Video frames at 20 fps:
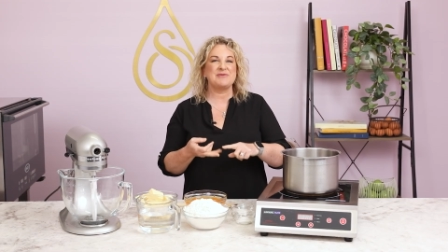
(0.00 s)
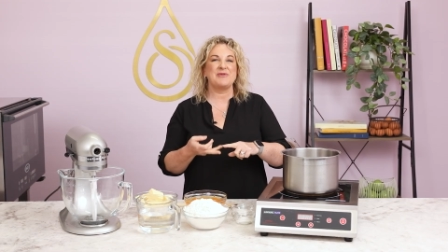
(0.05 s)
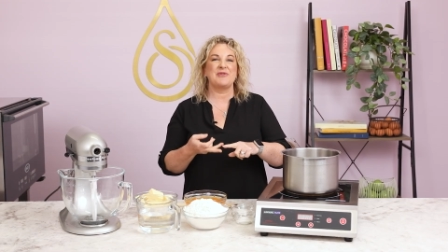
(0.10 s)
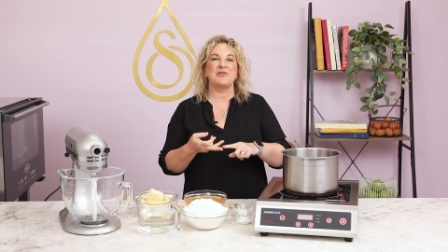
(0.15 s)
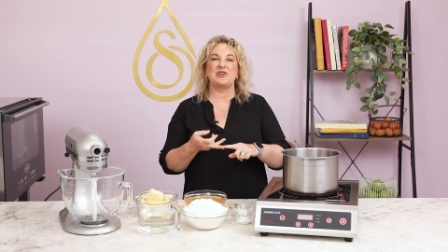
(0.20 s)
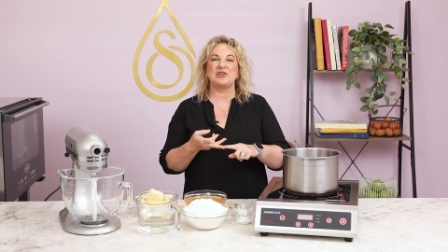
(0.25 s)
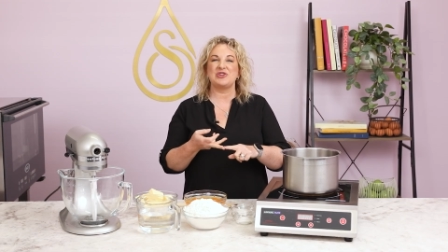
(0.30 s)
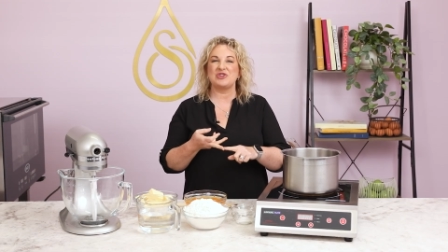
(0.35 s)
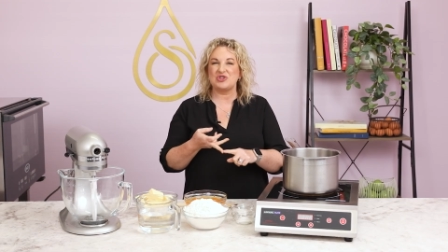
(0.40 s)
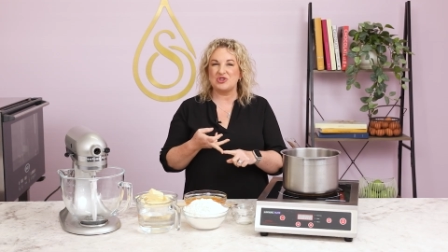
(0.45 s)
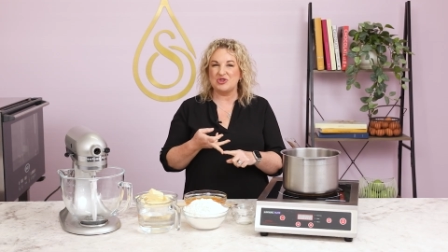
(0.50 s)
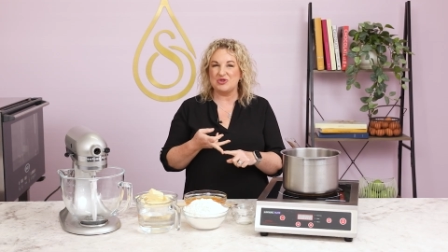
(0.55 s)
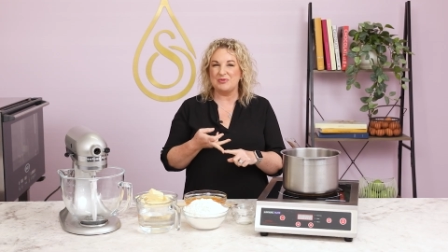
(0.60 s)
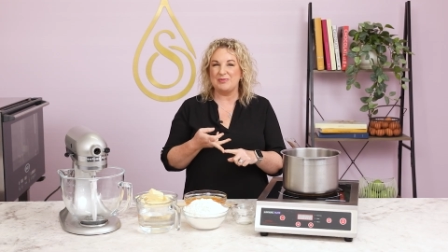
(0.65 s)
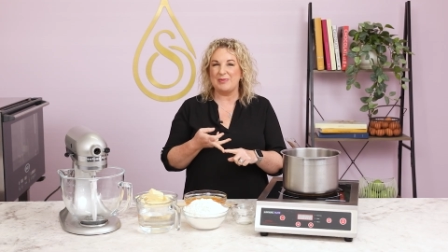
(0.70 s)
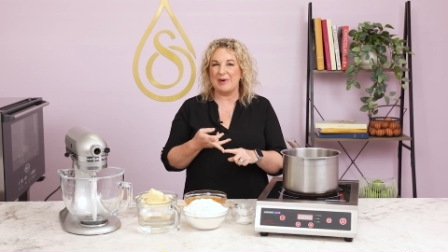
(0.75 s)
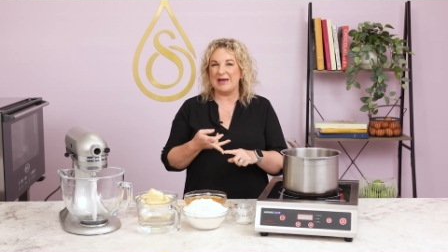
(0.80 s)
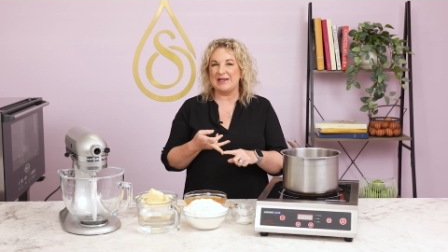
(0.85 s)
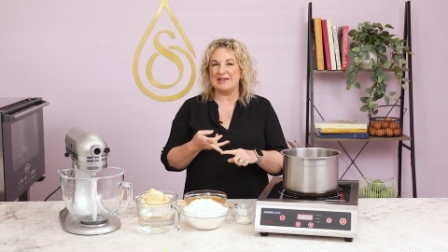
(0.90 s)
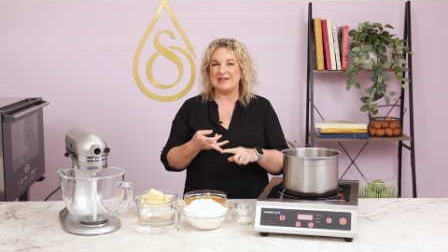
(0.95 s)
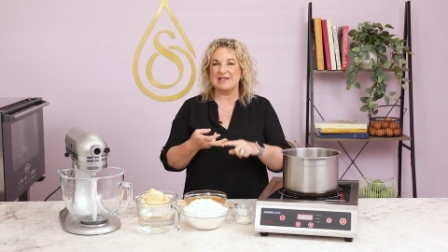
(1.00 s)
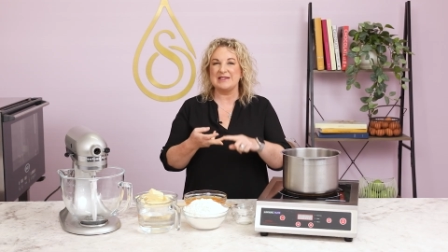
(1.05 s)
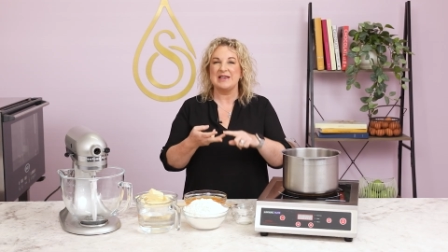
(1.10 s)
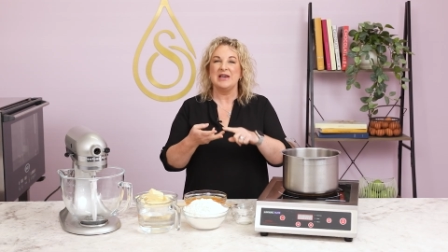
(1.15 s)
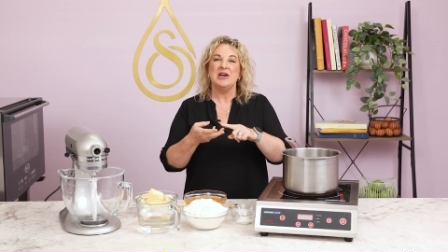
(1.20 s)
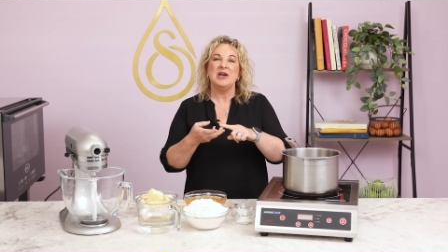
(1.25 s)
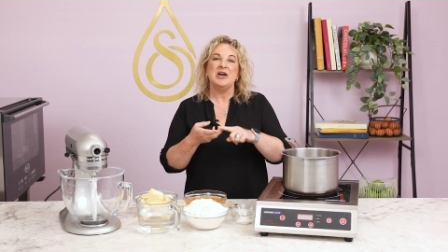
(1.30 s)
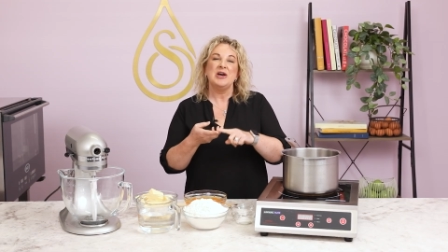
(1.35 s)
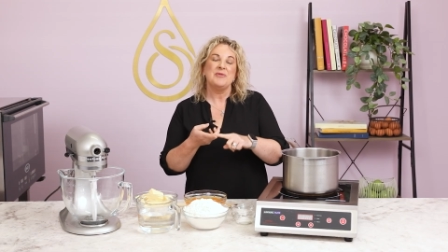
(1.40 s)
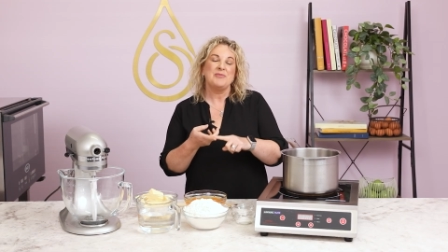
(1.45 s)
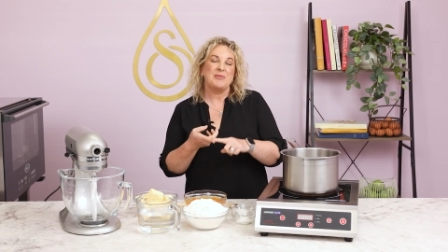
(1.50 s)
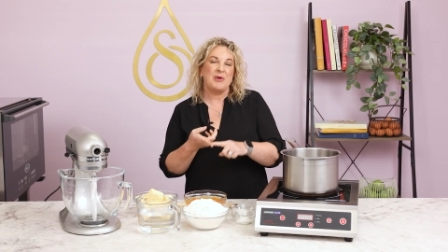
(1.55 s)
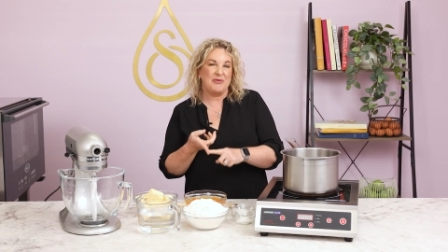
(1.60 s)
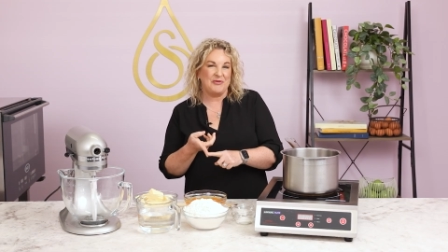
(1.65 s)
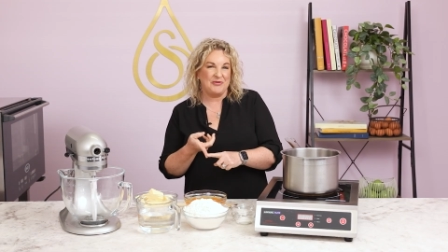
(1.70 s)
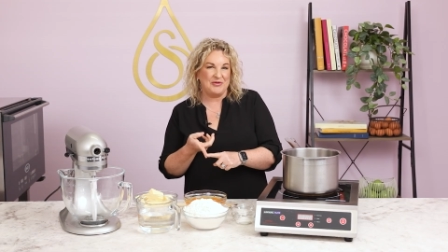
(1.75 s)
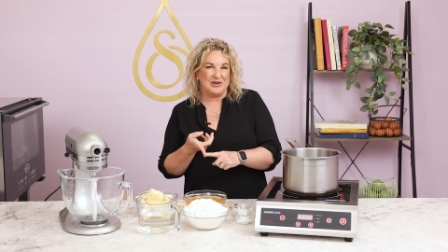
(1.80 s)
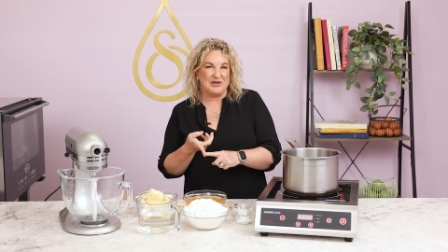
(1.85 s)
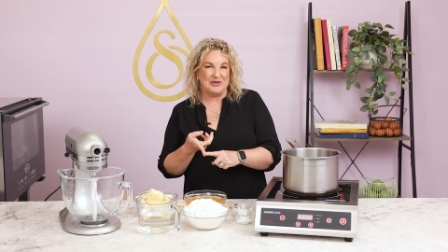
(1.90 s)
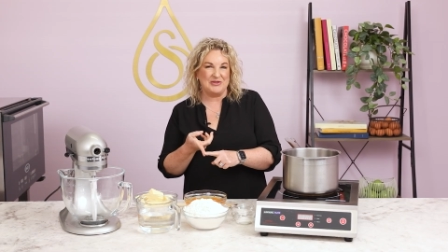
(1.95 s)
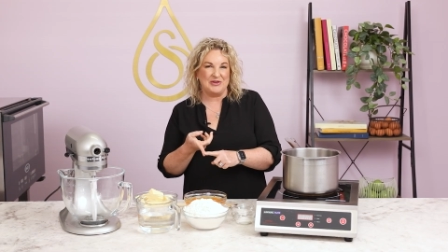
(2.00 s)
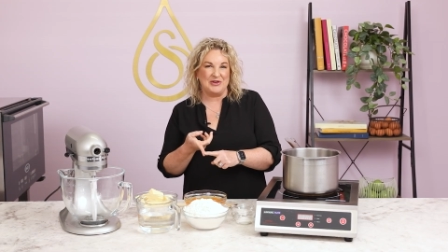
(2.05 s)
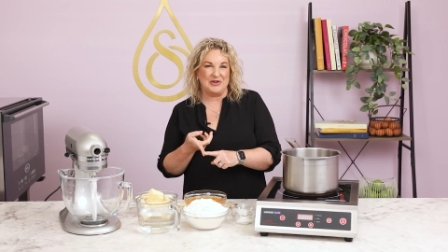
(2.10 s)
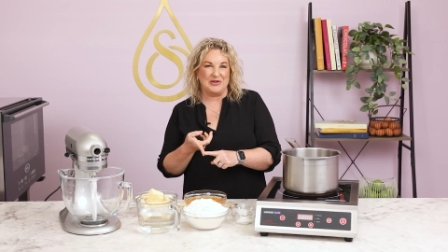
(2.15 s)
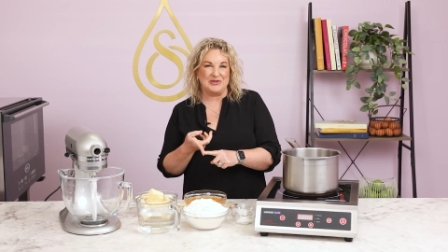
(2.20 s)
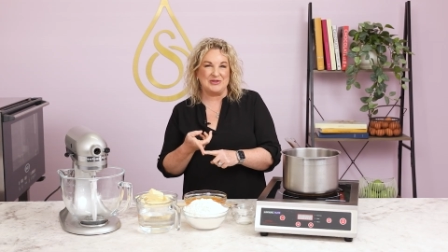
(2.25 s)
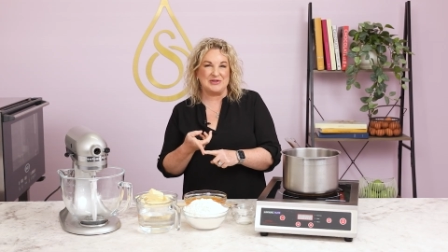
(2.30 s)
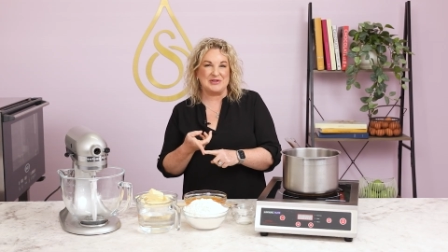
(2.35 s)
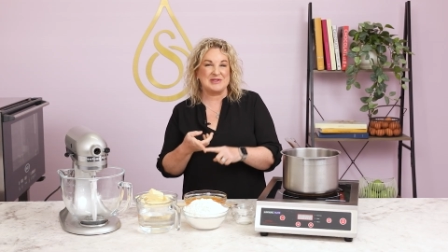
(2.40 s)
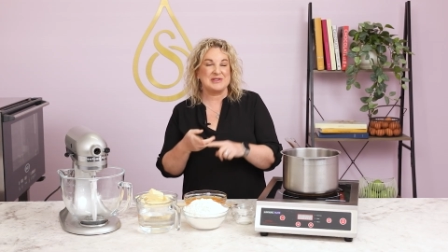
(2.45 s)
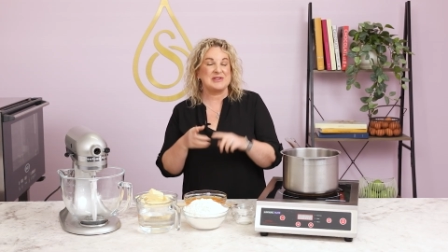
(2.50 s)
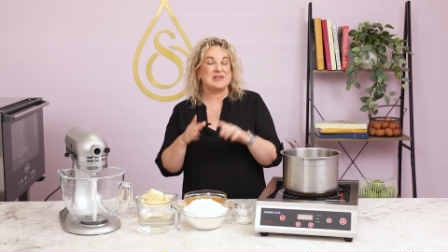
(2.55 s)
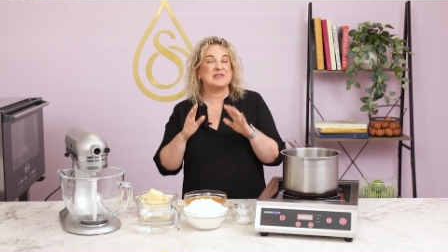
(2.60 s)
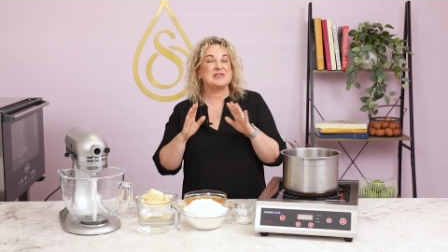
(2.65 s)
we've got choux buns, profiteroles.